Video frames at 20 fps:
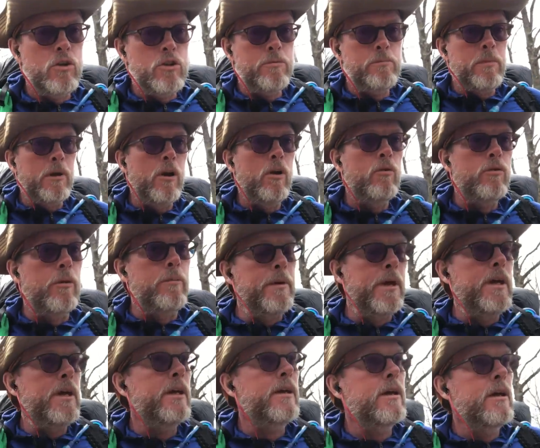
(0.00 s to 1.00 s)
just below
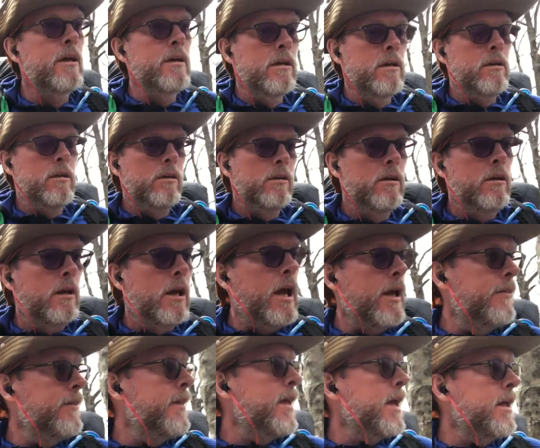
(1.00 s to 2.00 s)
the peak,
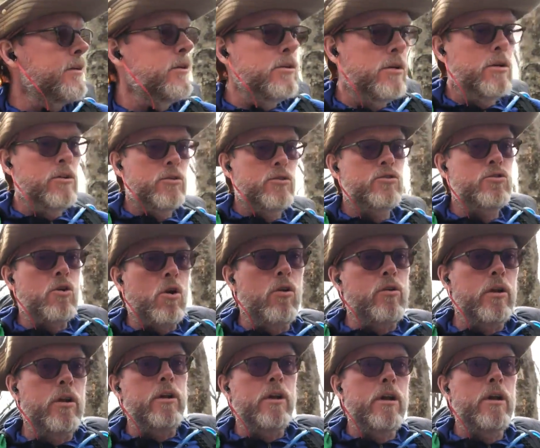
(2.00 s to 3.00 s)
and then
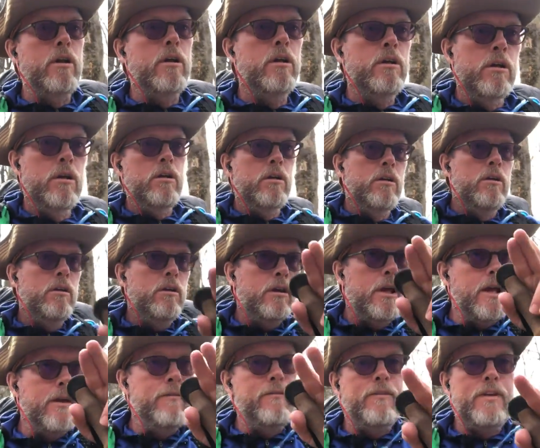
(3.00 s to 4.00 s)
started
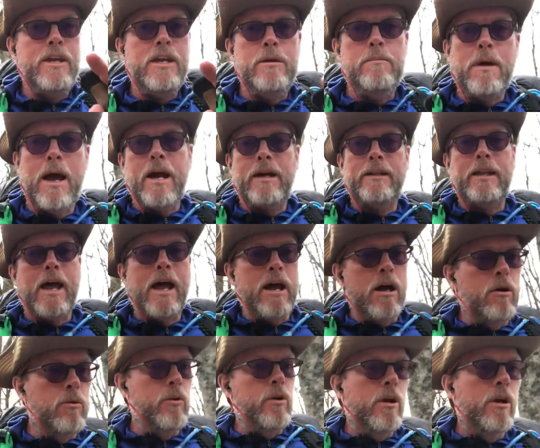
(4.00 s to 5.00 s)
a V back
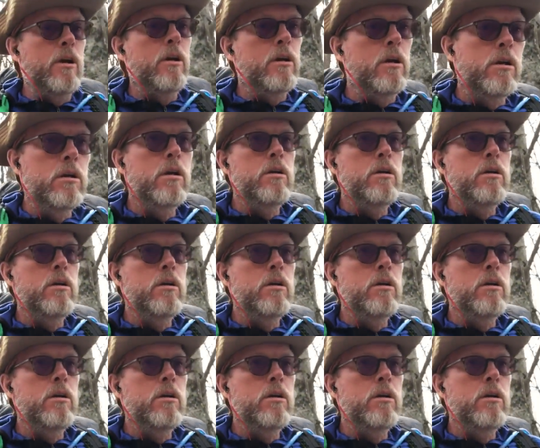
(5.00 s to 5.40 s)
down.